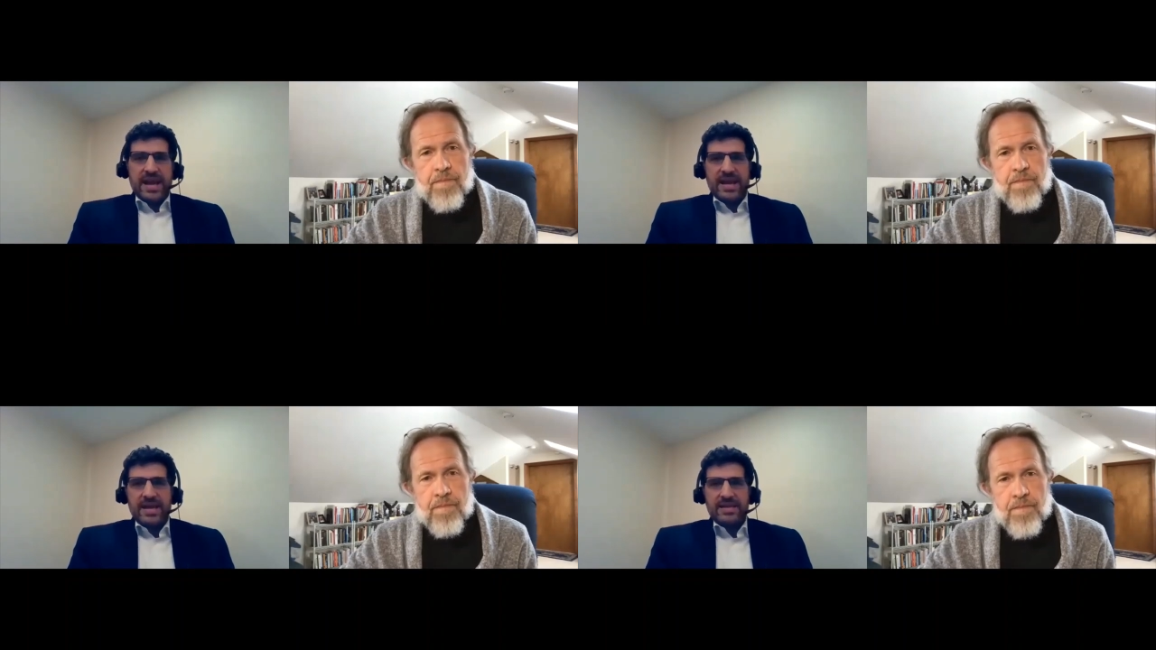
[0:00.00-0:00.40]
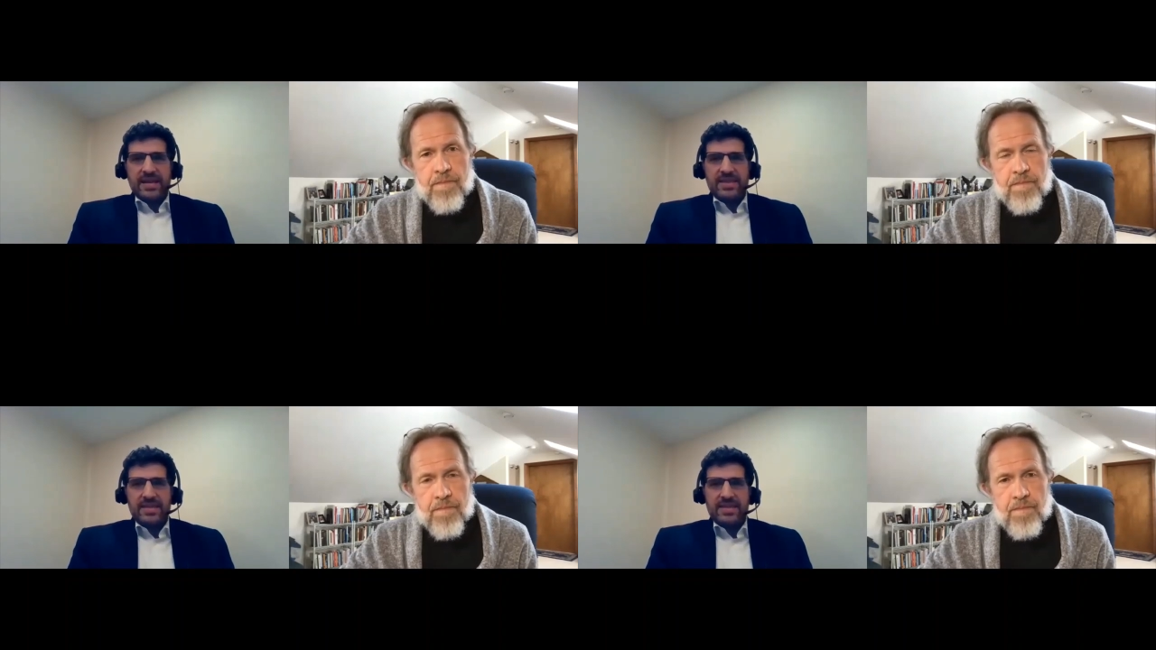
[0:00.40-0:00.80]
Speaker 1: And I
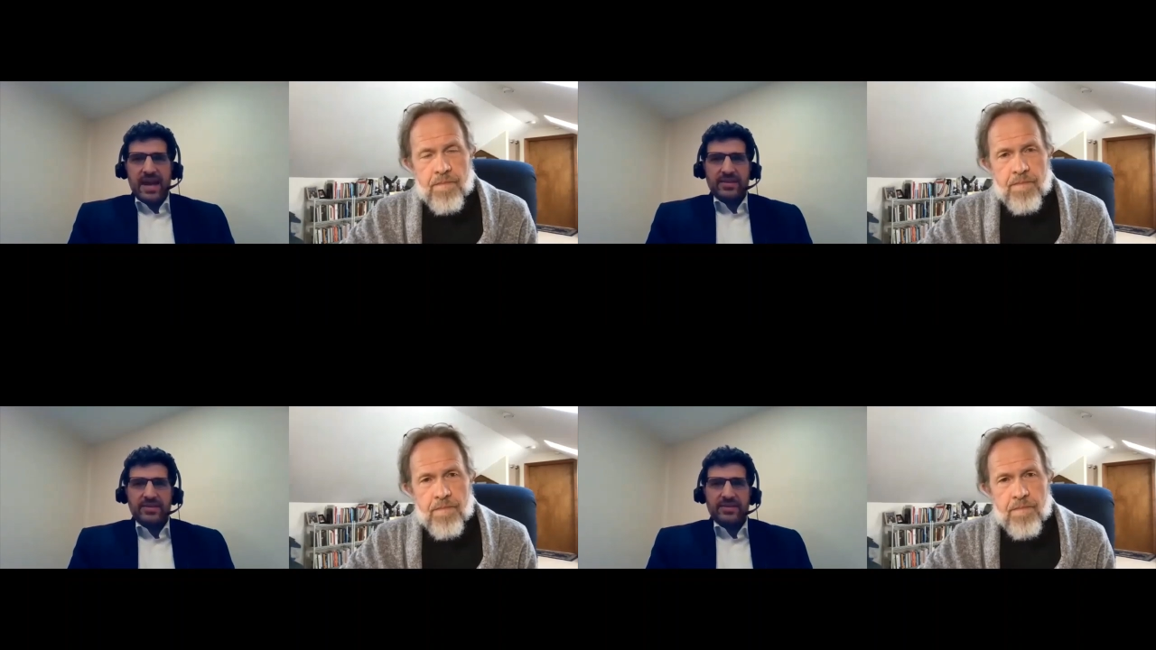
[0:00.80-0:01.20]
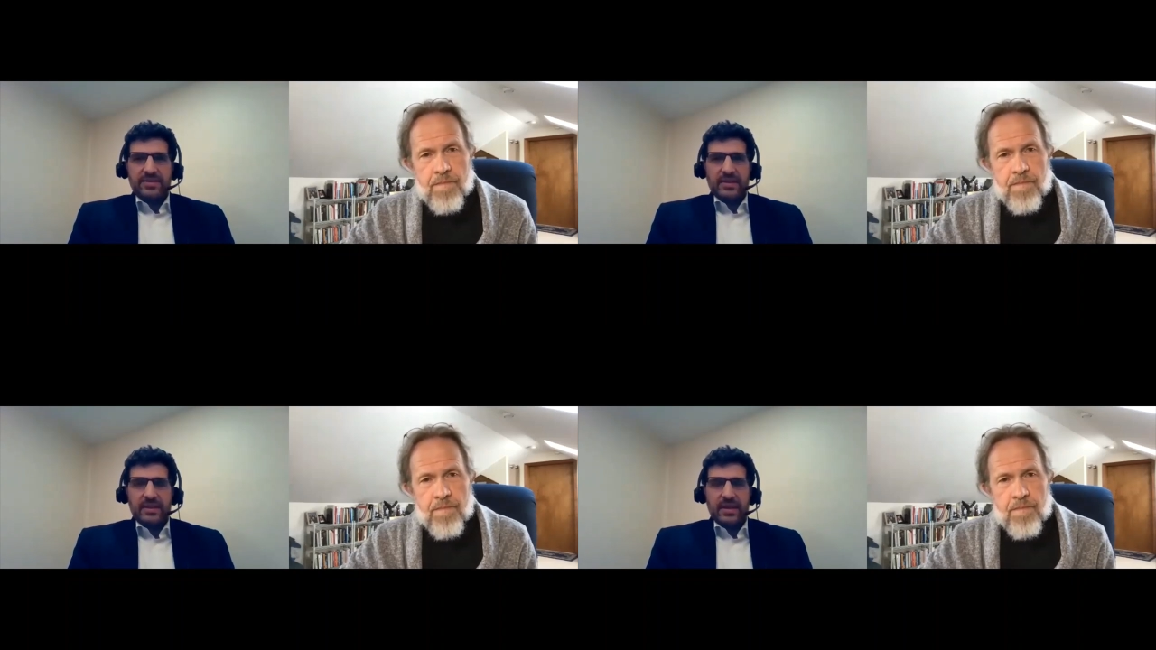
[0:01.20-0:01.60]
think
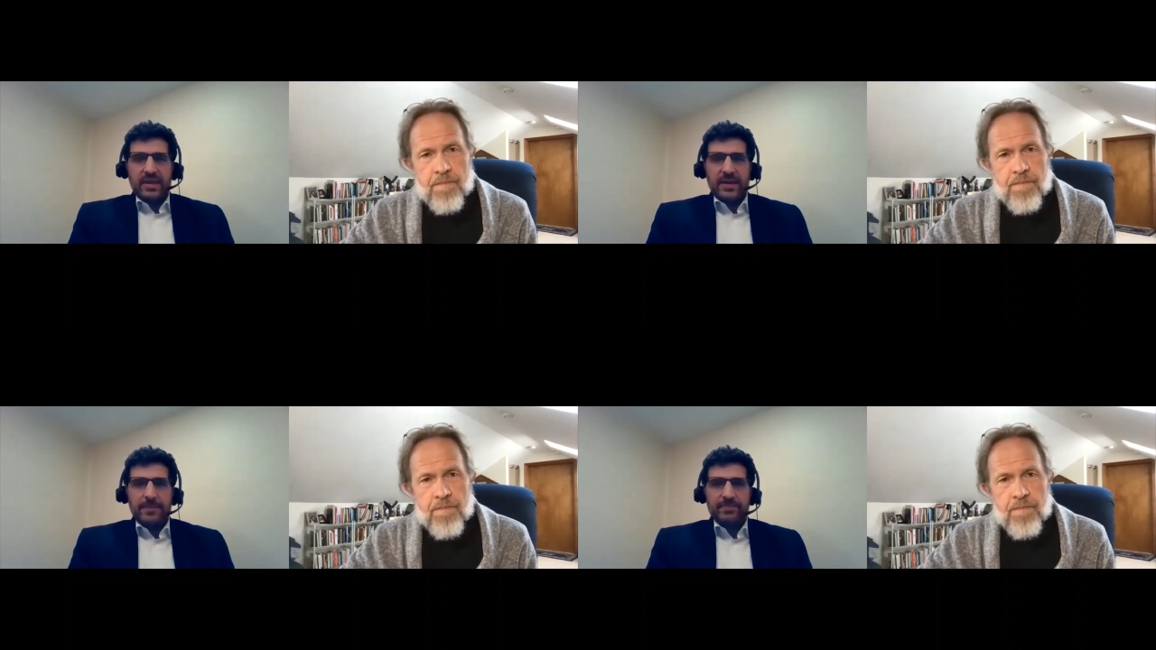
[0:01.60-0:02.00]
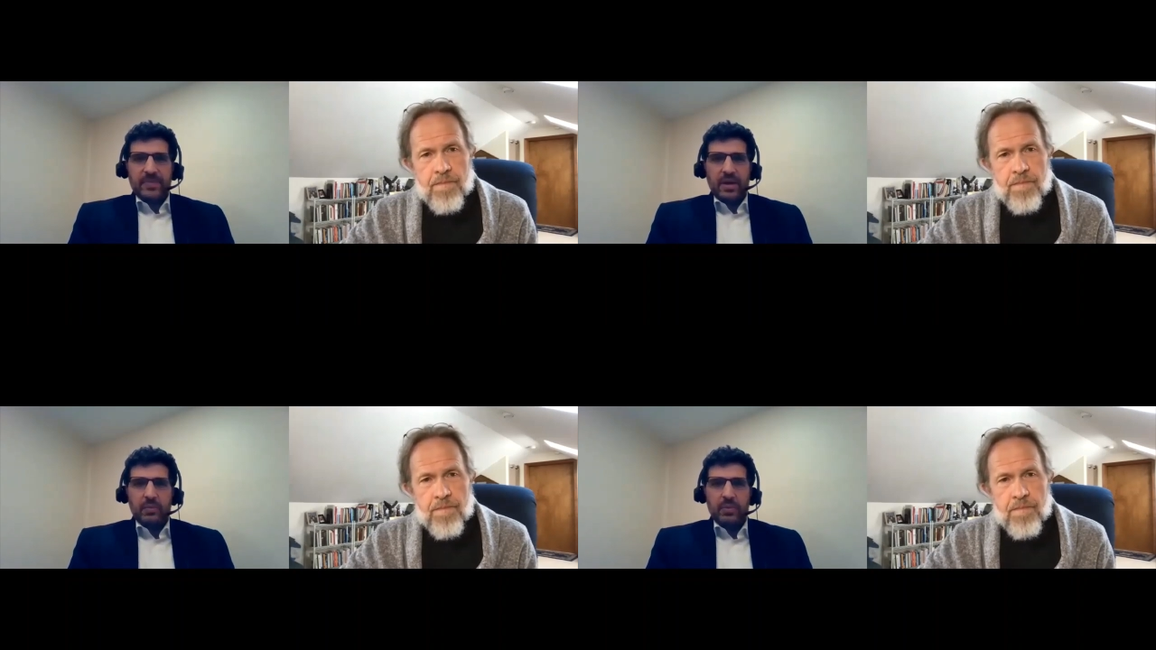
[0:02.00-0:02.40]
that's a
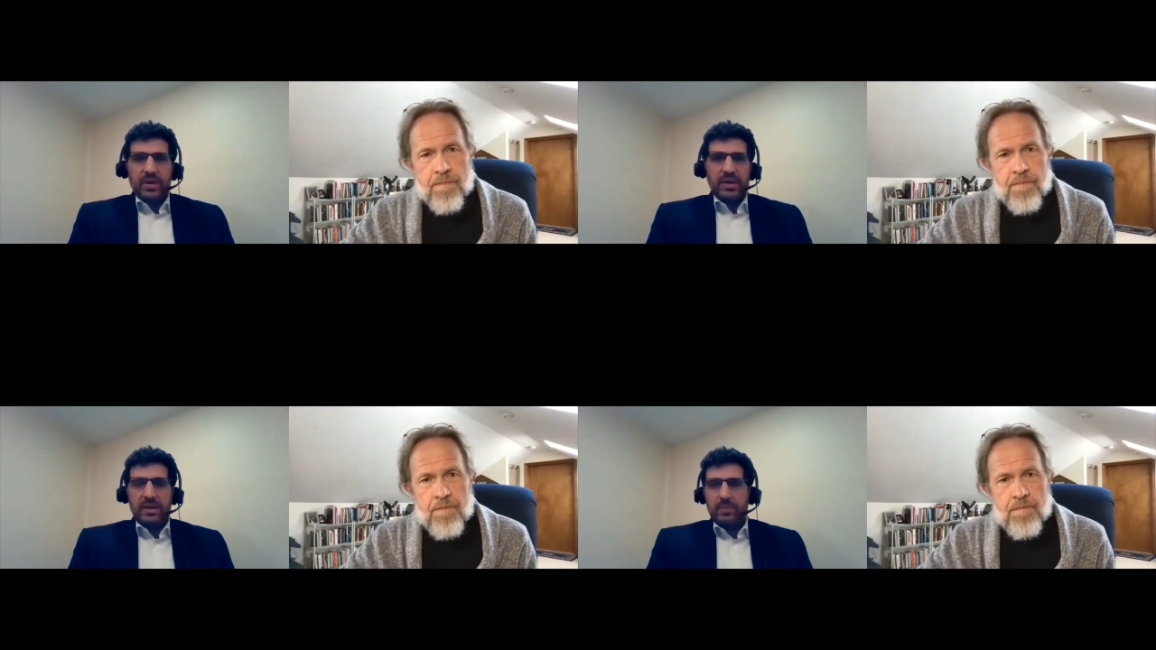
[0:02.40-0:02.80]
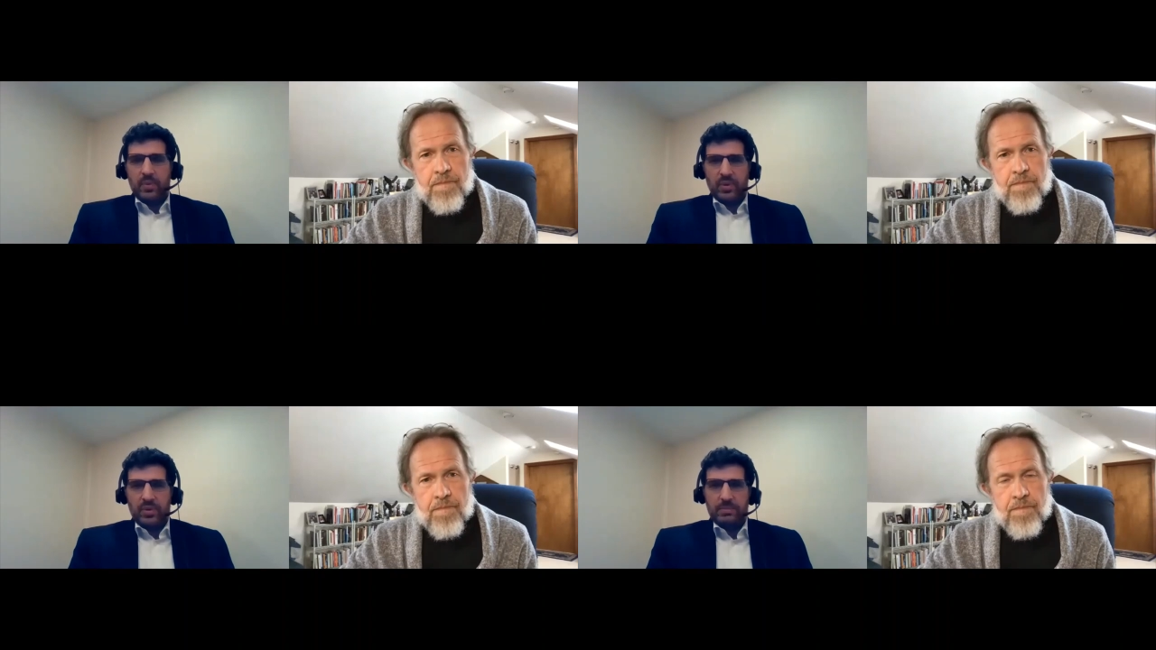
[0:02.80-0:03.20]
really
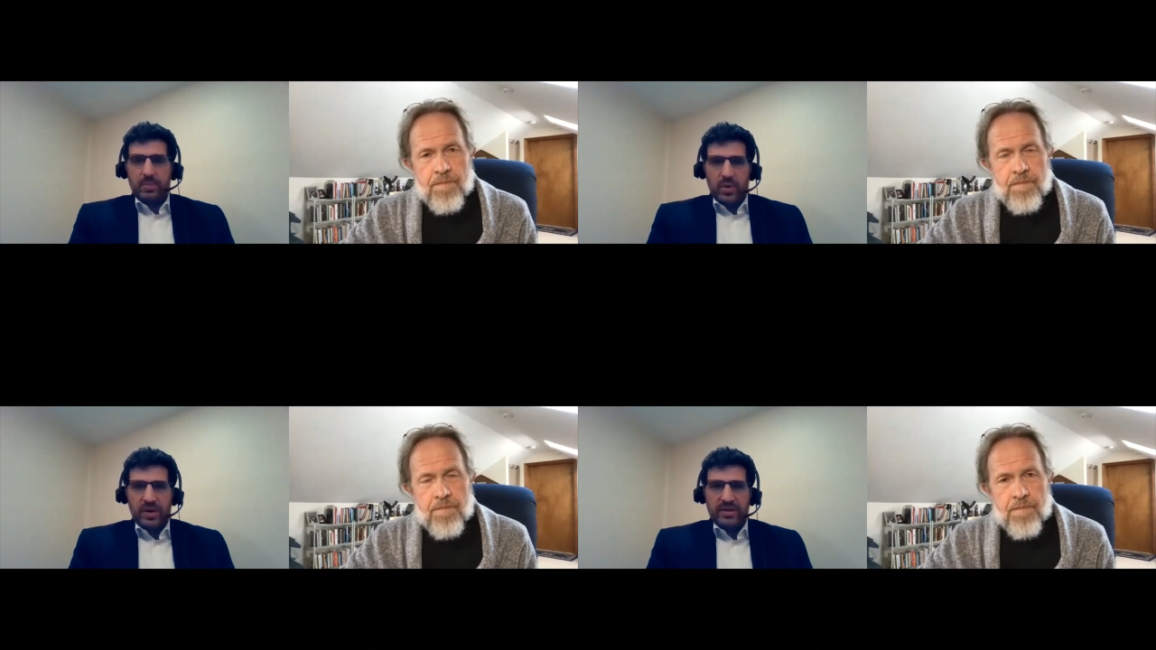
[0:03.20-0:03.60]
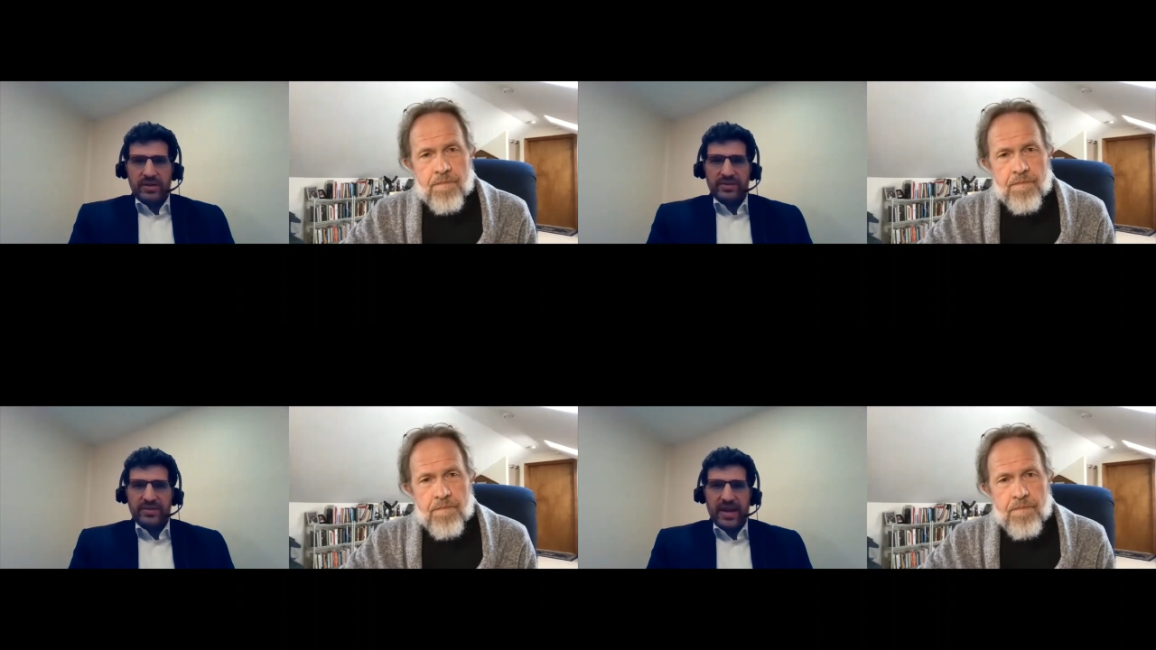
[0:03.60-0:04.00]
important point,
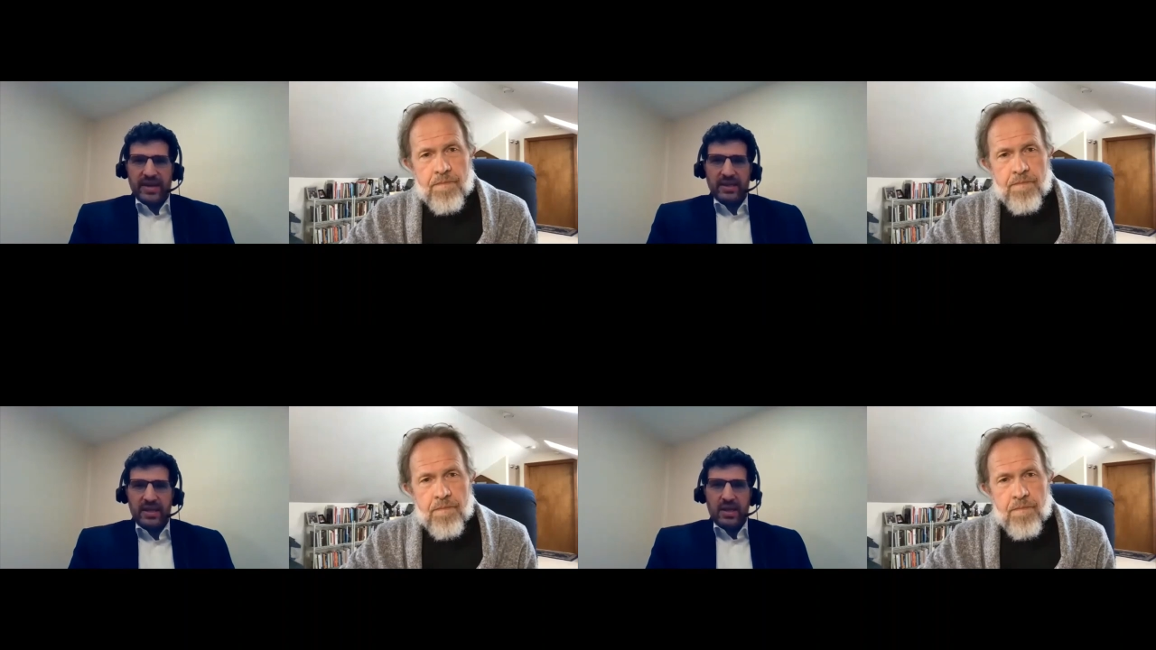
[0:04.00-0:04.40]
is that